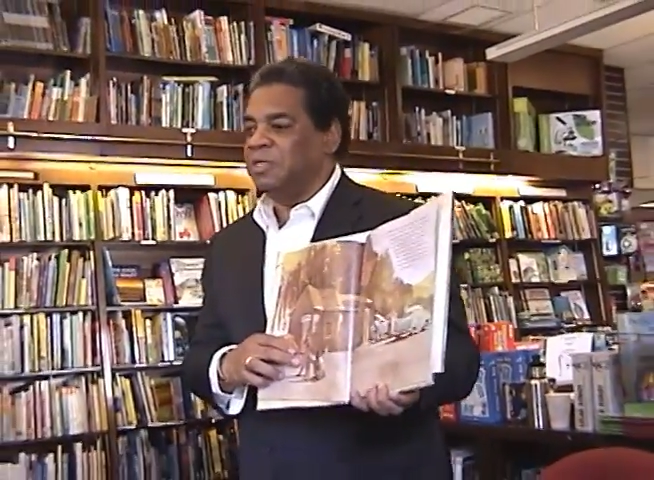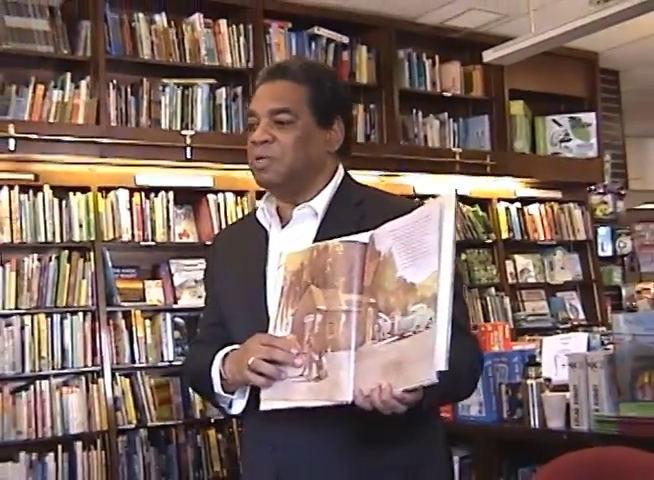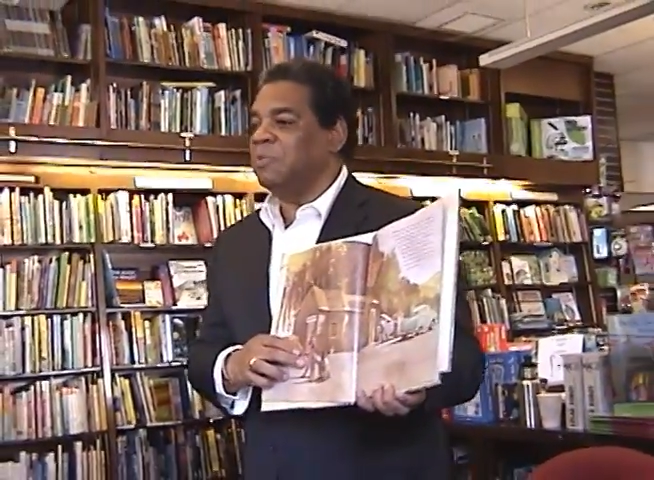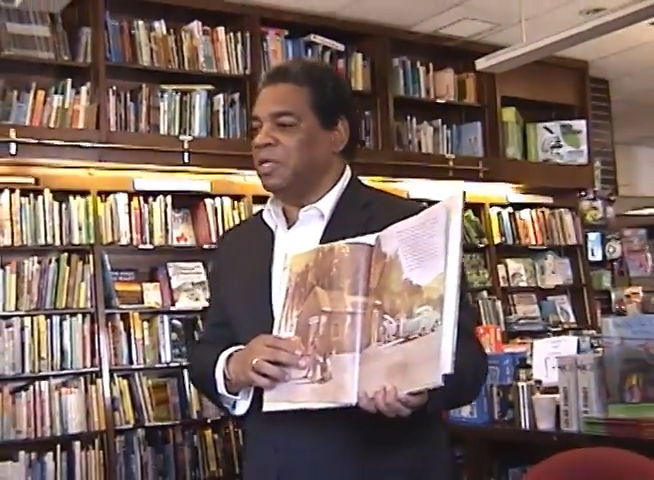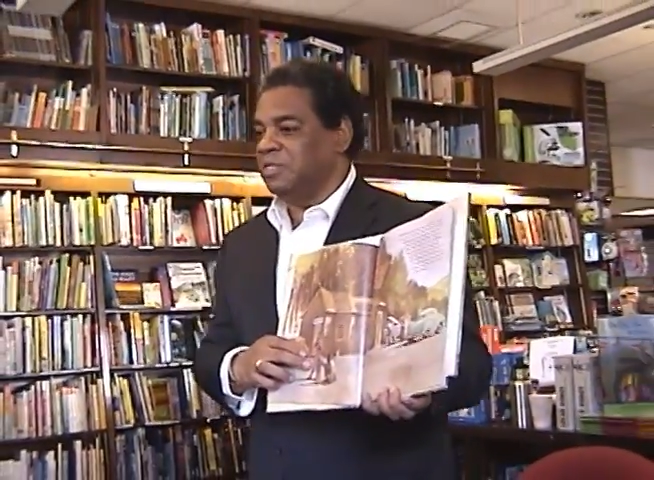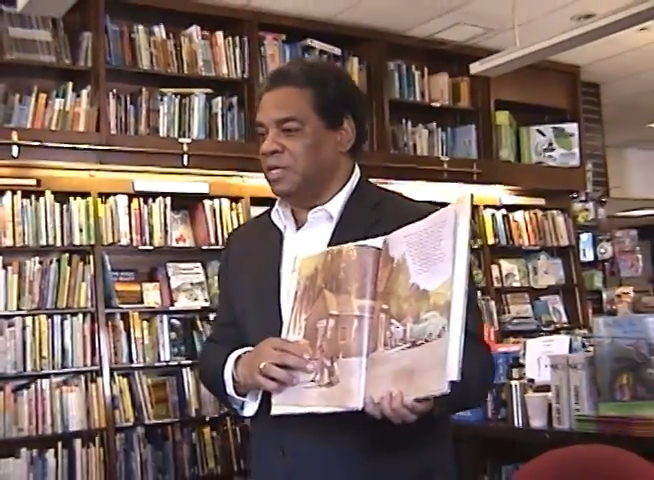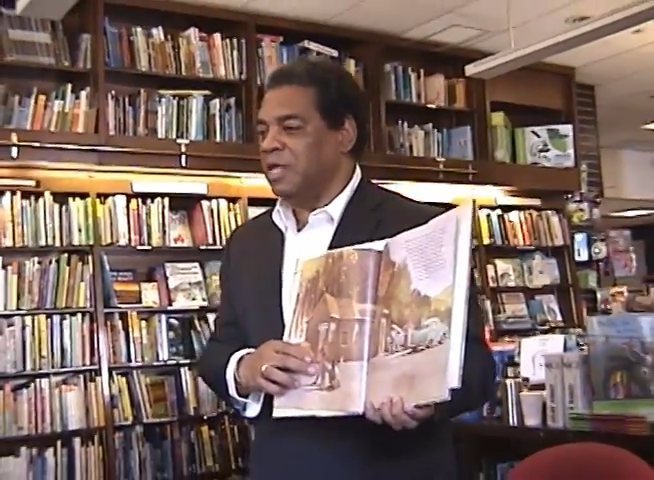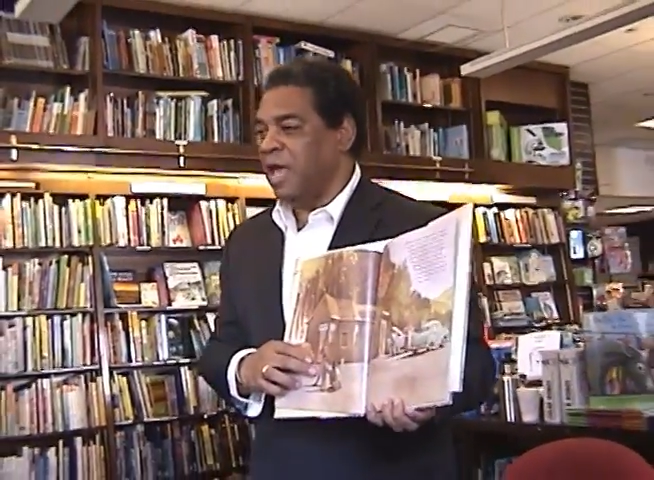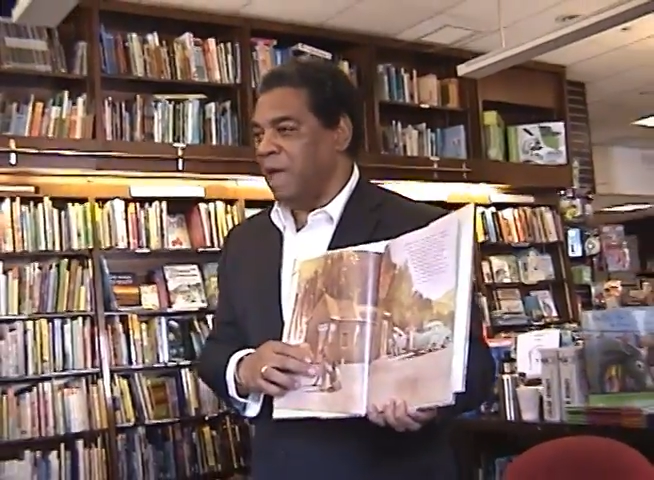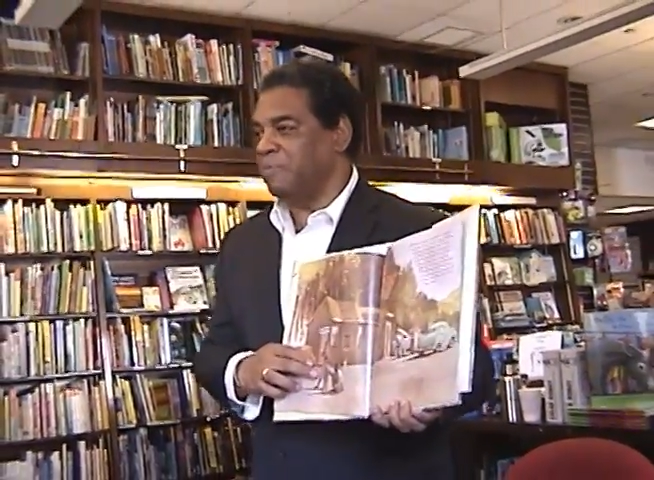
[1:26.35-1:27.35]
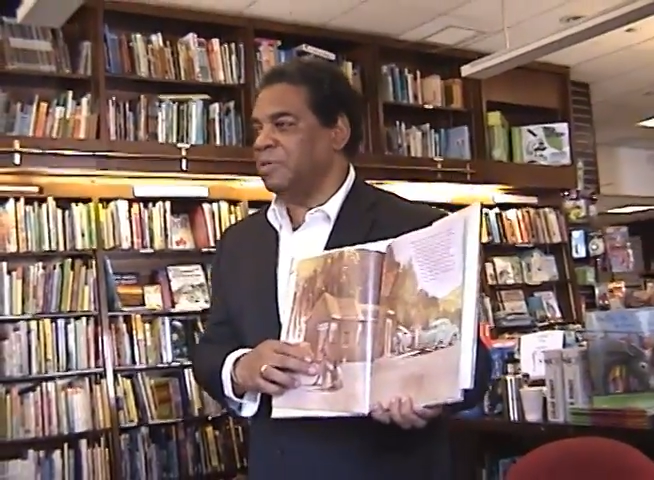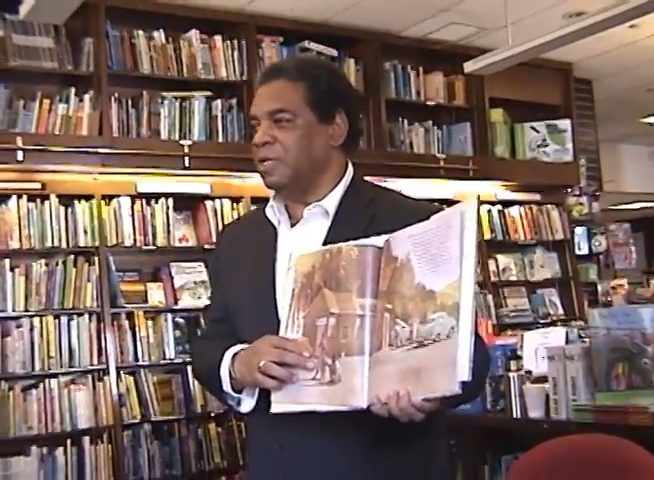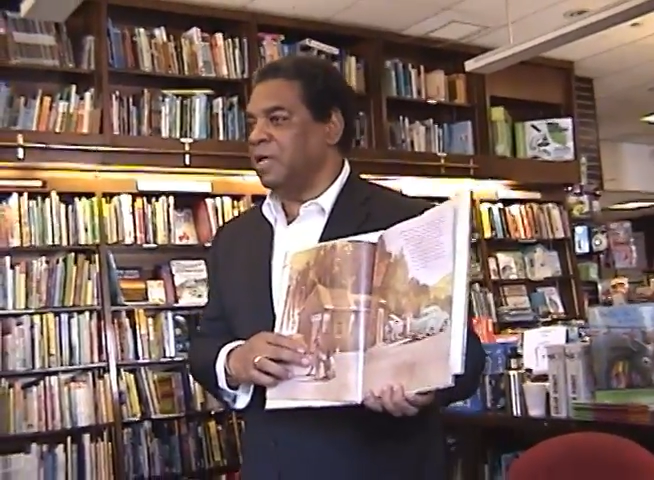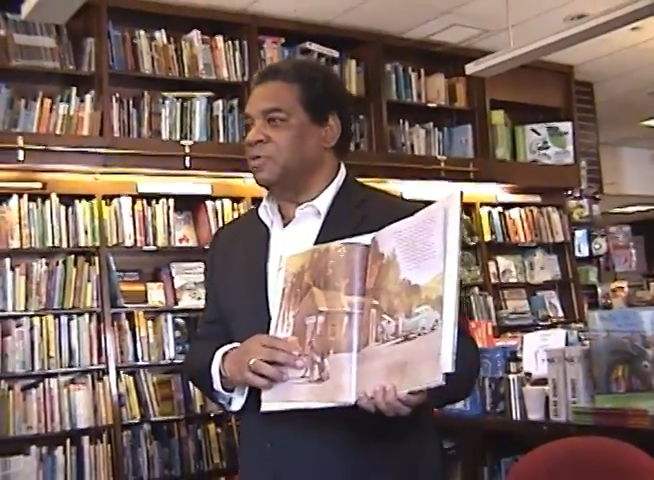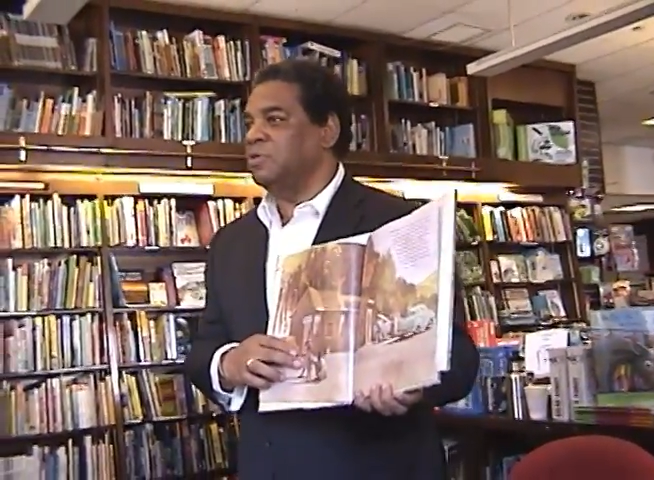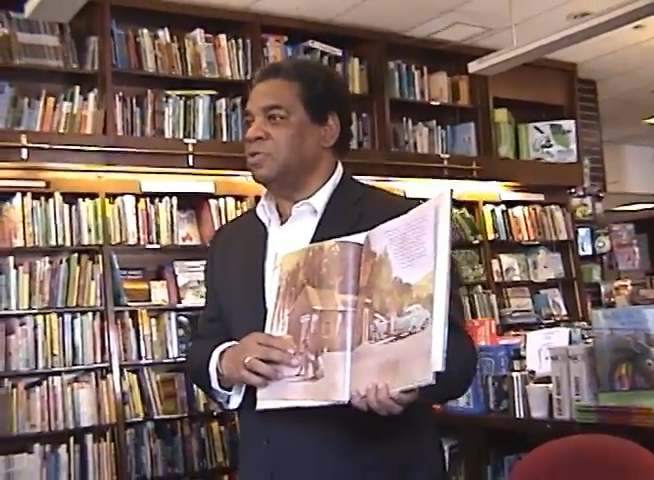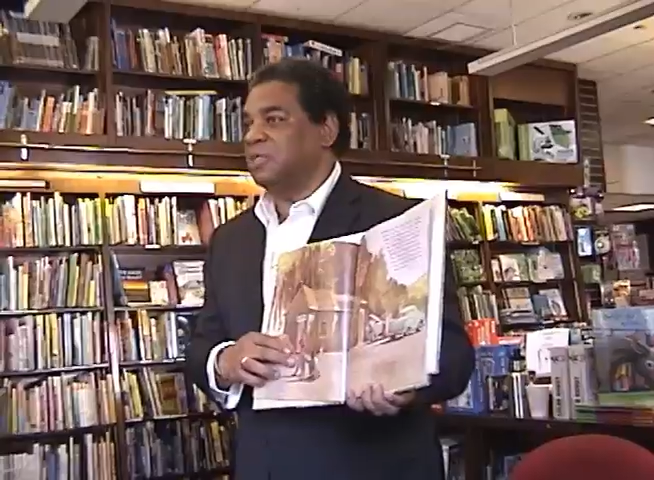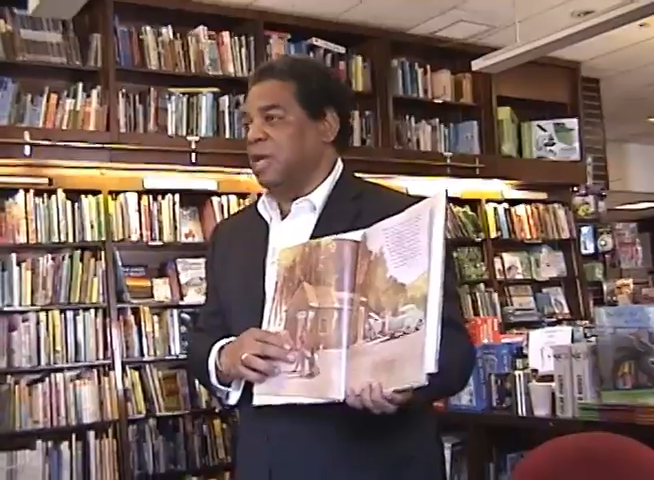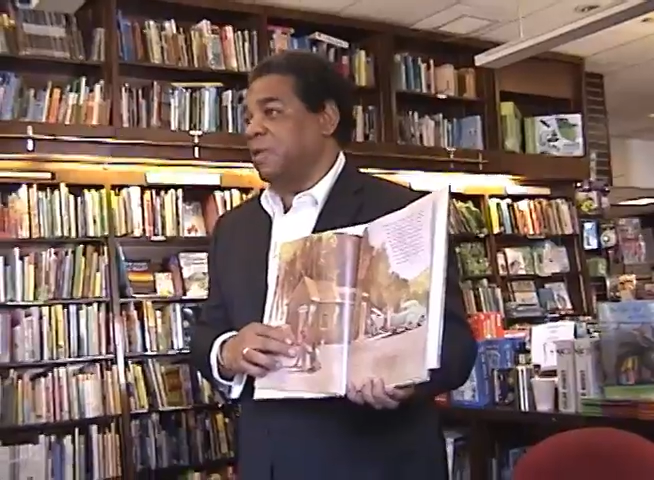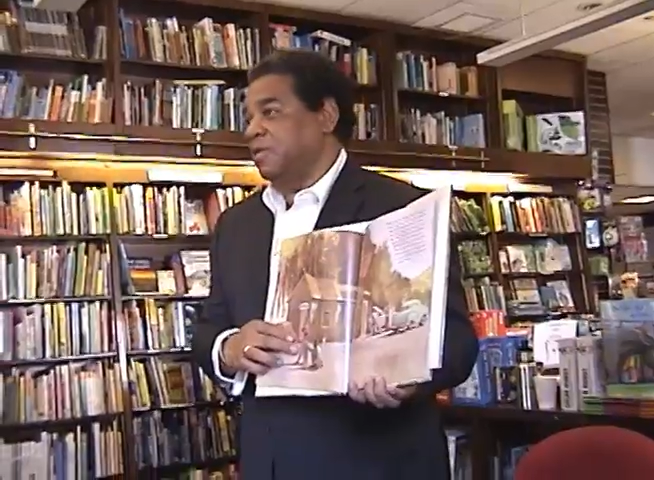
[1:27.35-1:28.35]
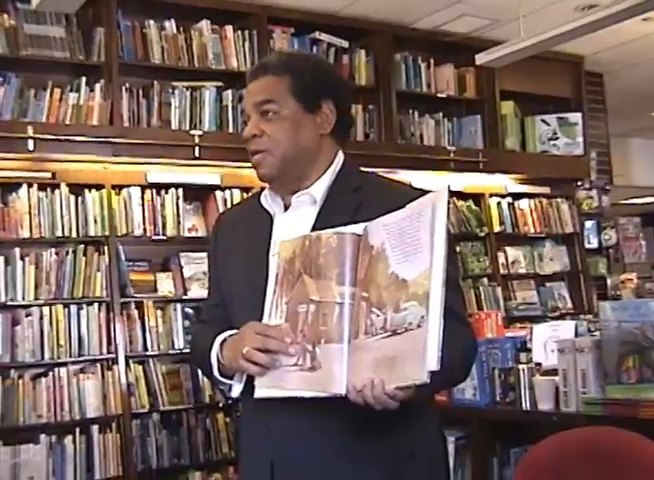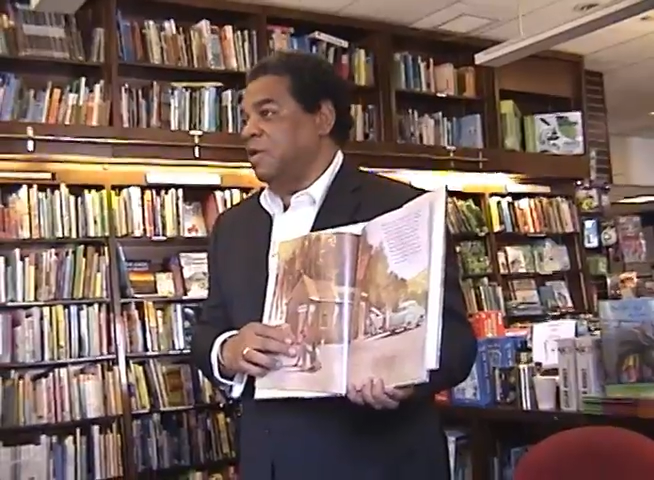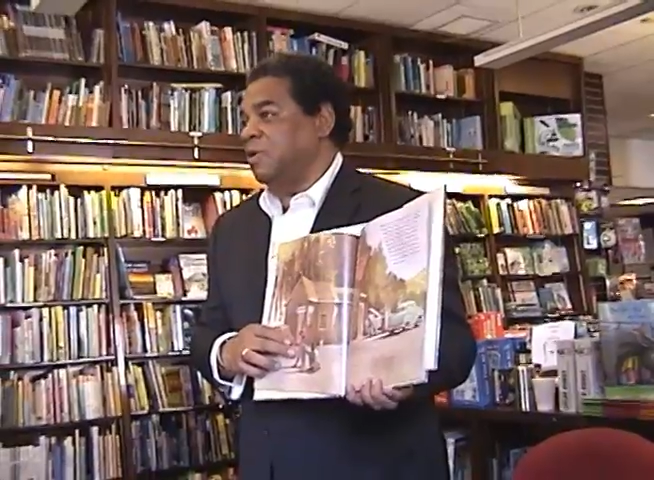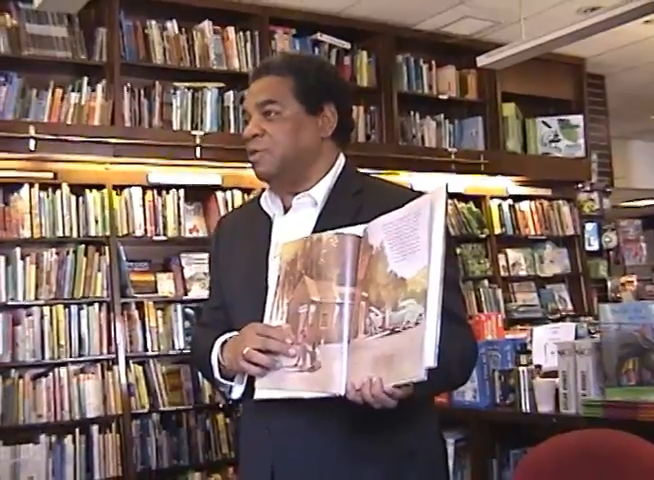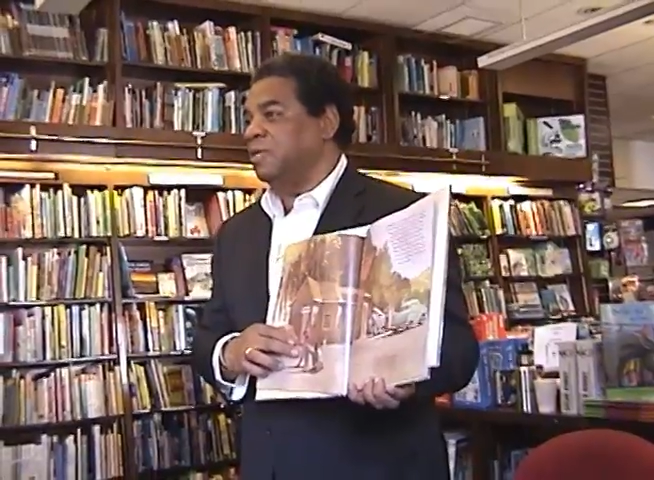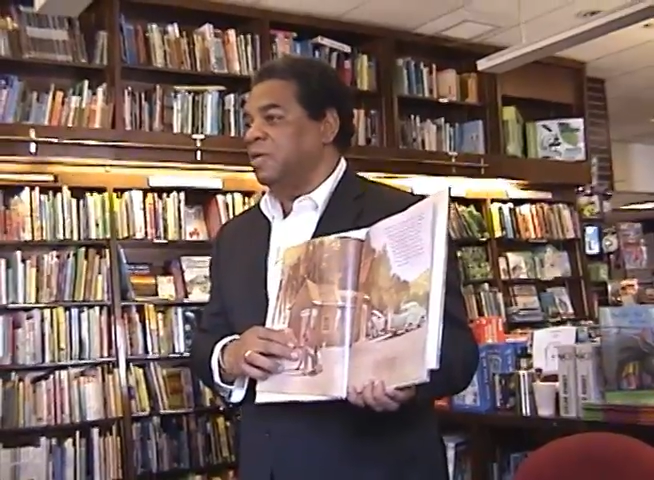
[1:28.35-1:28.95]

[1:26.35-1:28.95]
Some incident happened, and you had to hear it.